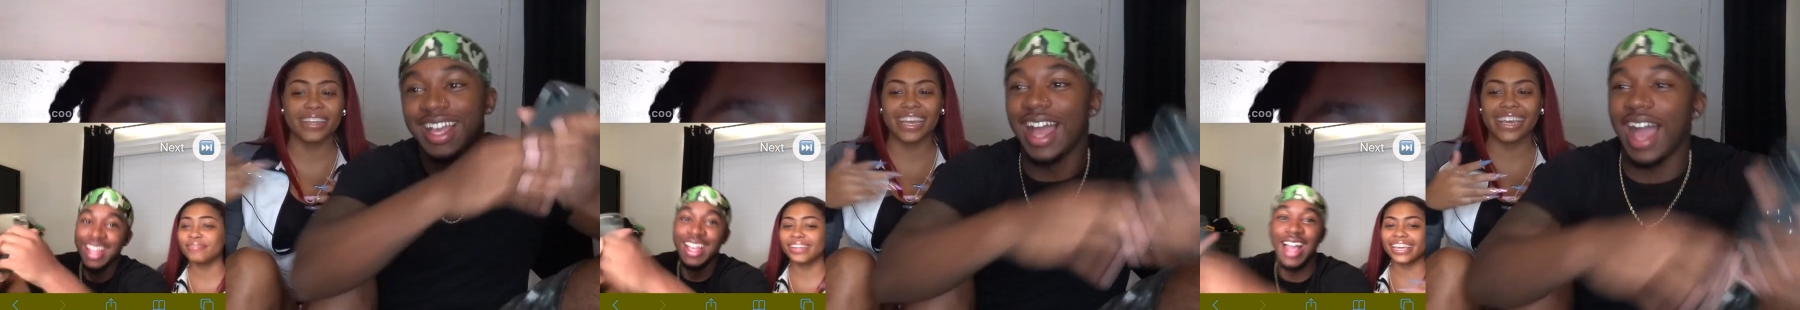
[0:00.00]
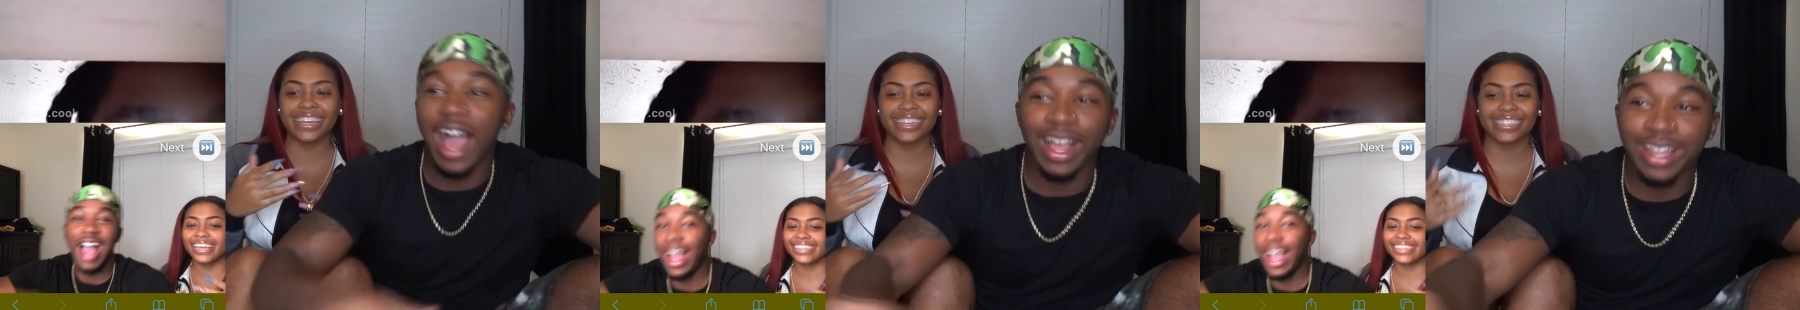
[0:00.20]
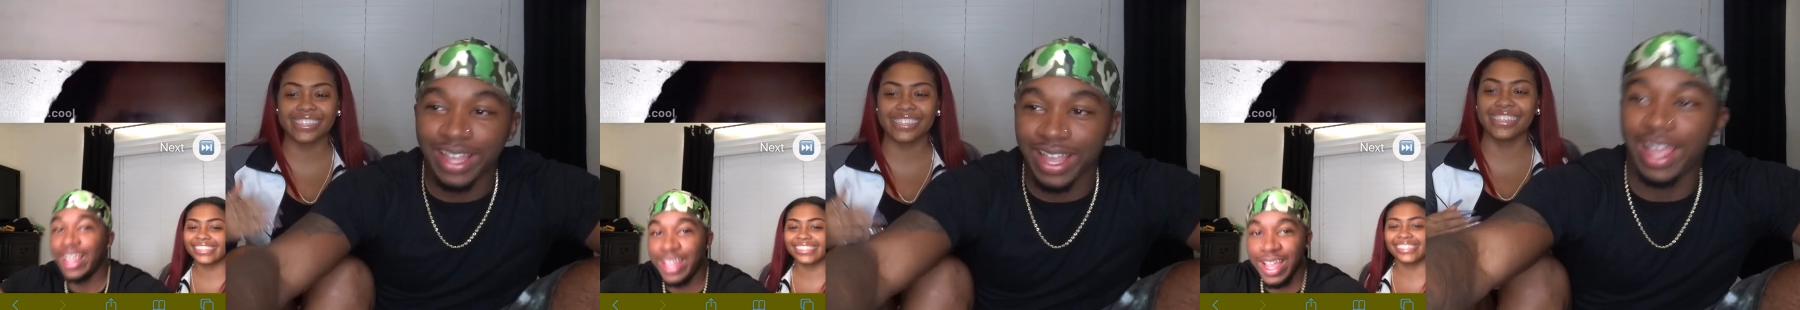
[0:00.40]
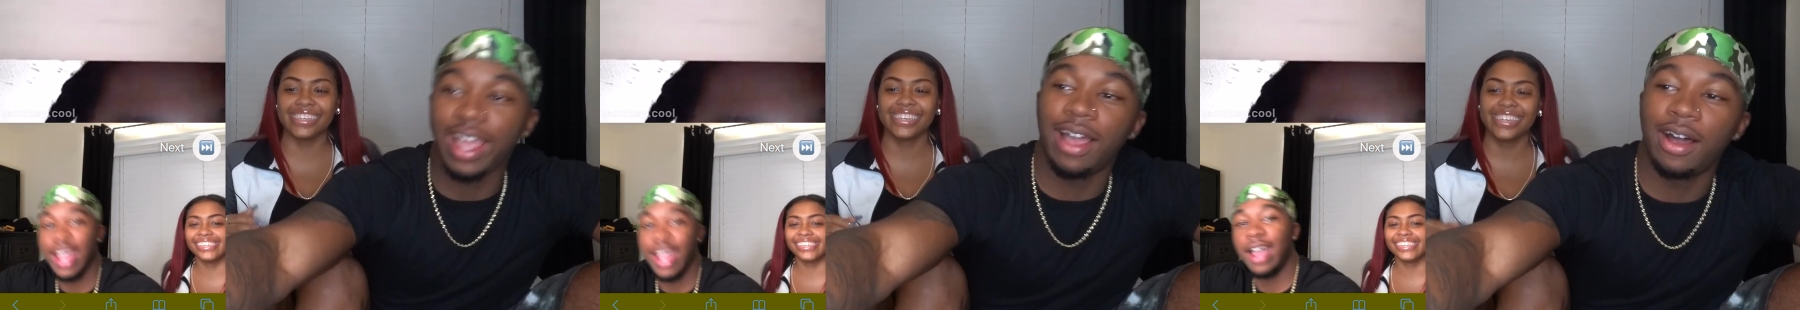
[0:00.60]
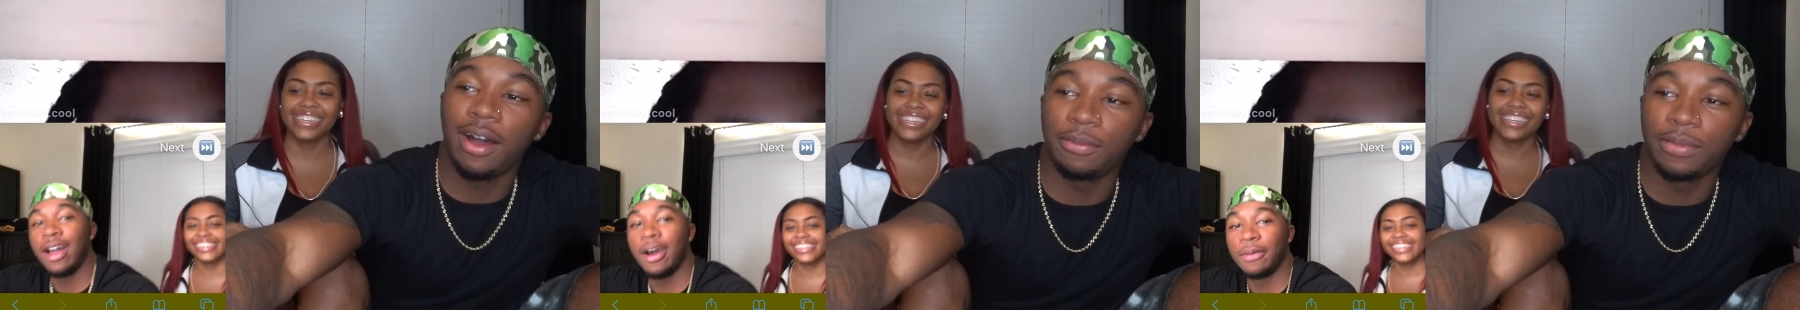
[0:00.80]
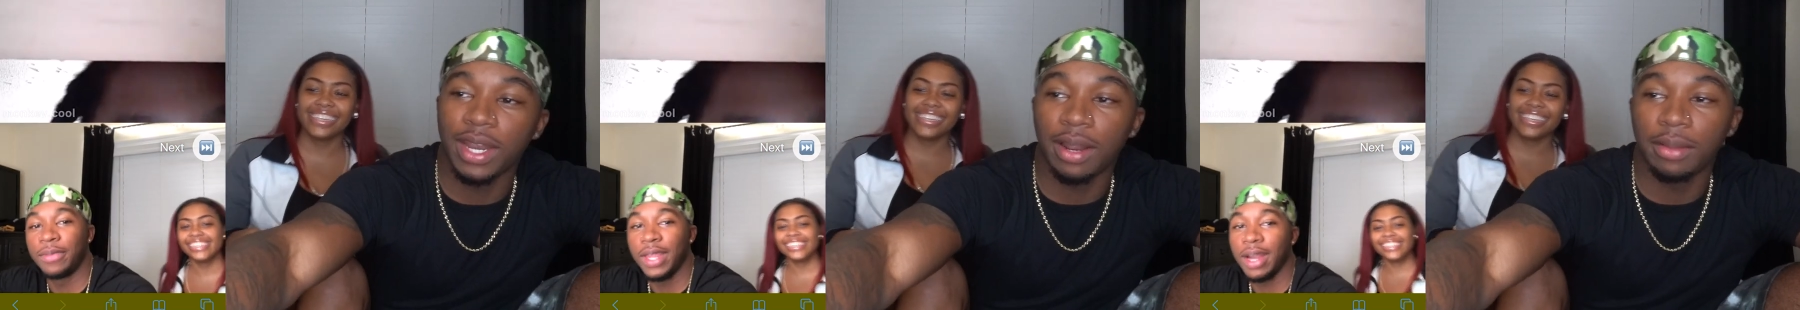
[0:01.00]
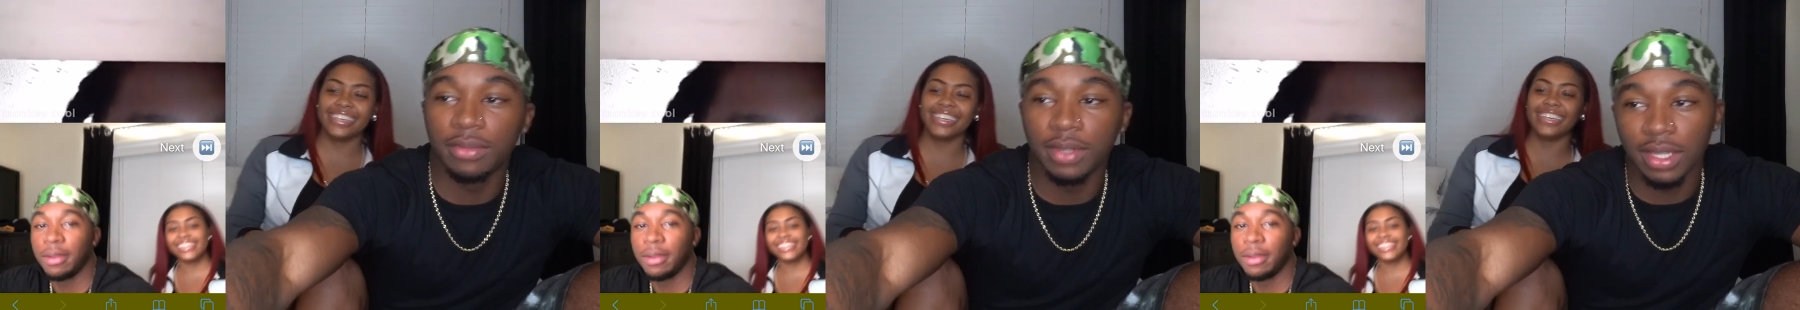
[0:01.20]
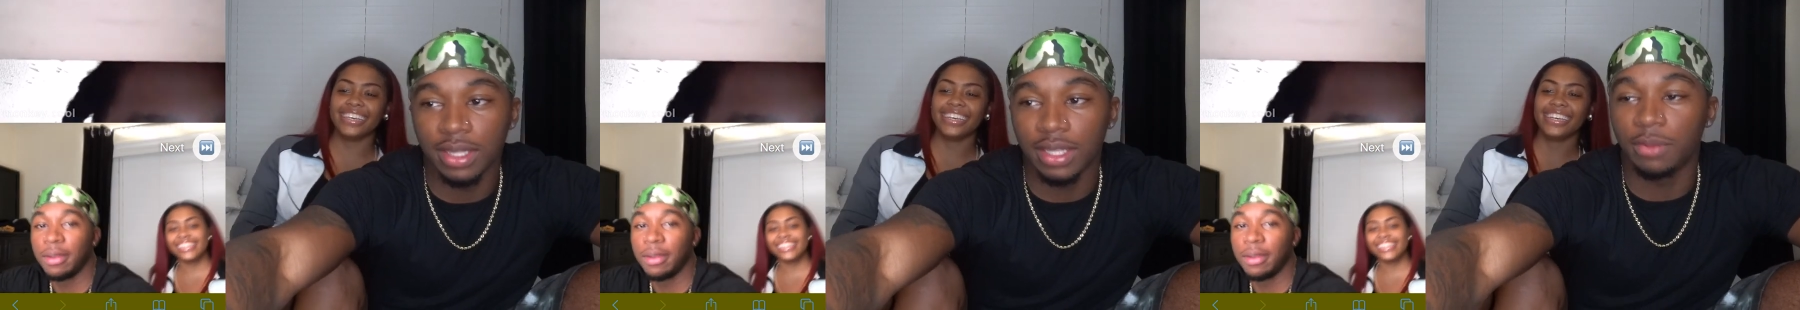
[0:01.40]
Speaker 1: Next, I can't help that I'm
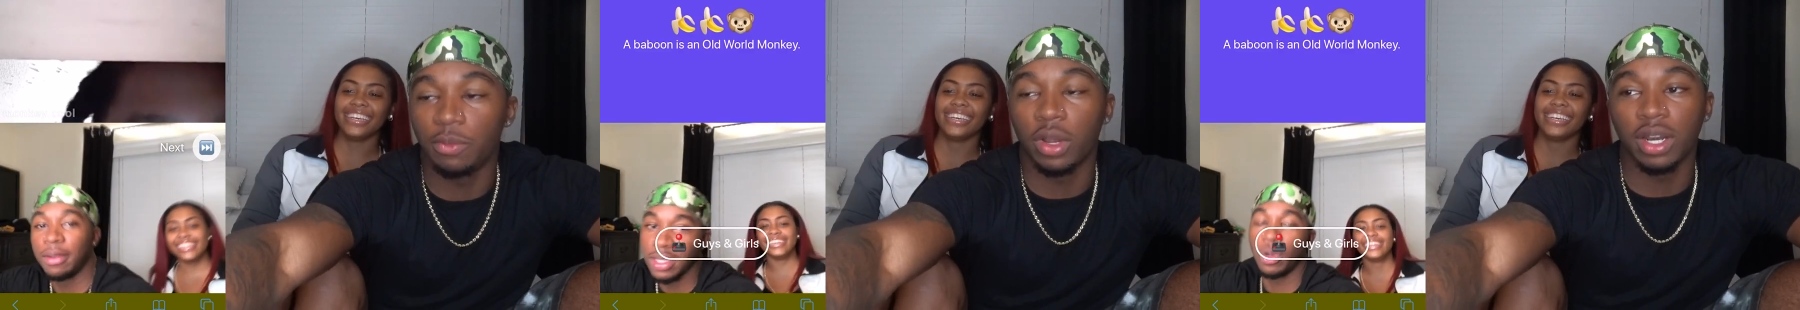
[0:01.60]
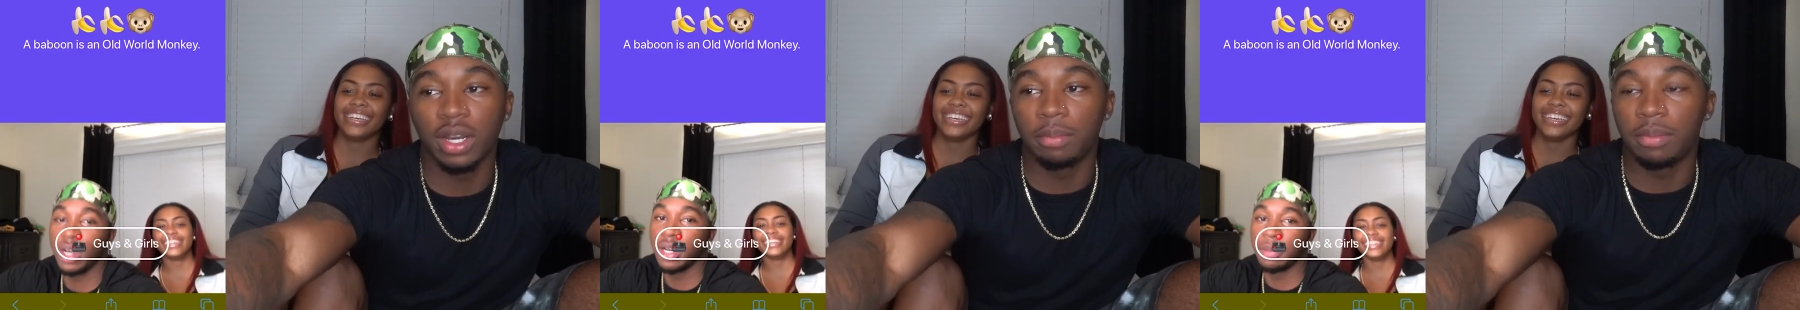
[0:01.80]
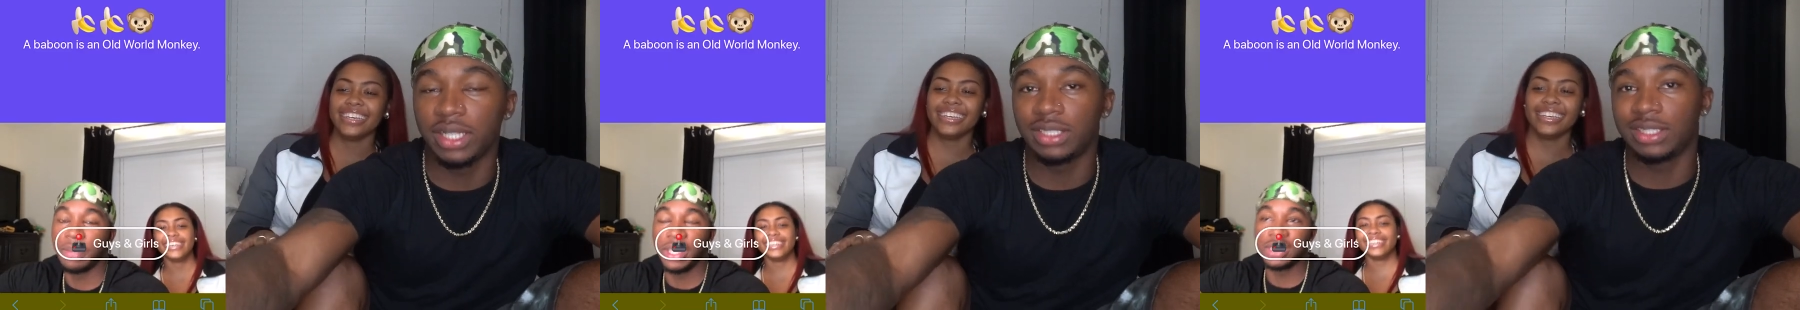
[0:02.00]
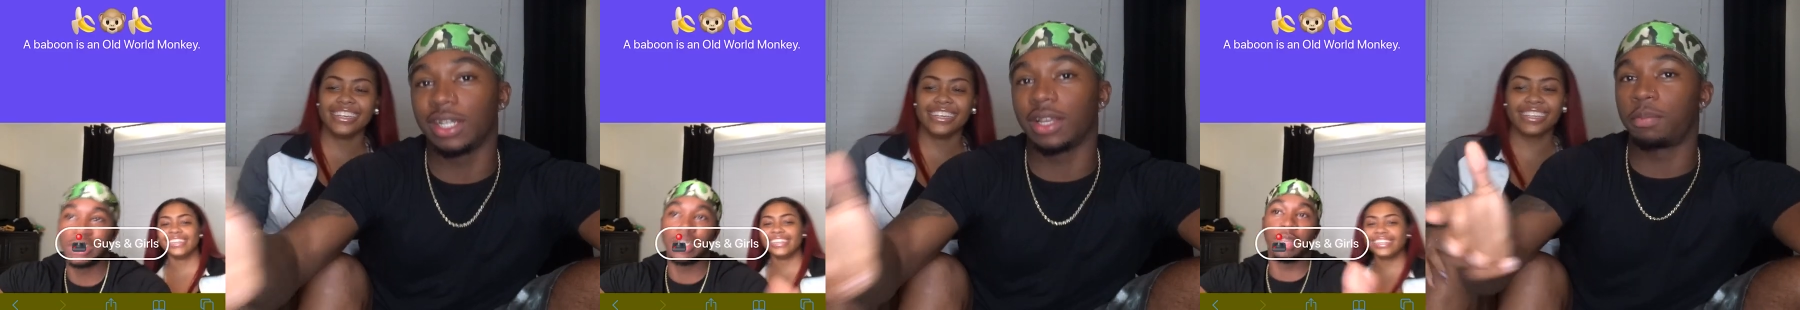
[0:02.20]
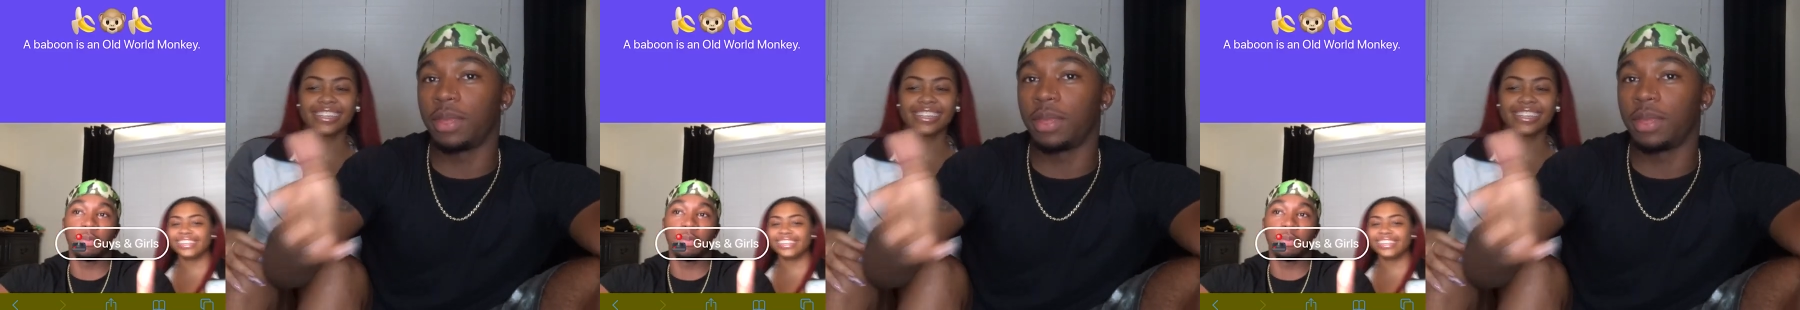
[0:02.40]
literally one of the best looking